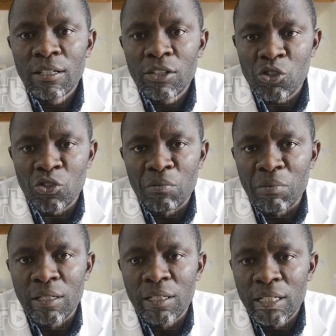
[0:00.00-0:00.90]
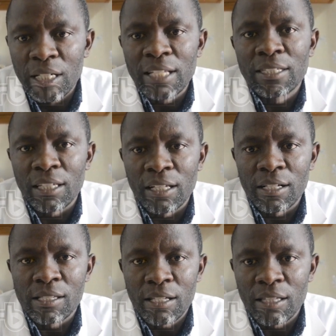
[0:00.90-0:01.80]
should be nothing
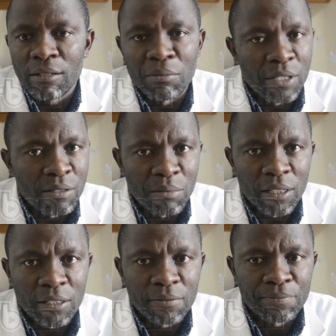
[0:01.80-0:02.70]
else other than breast milk.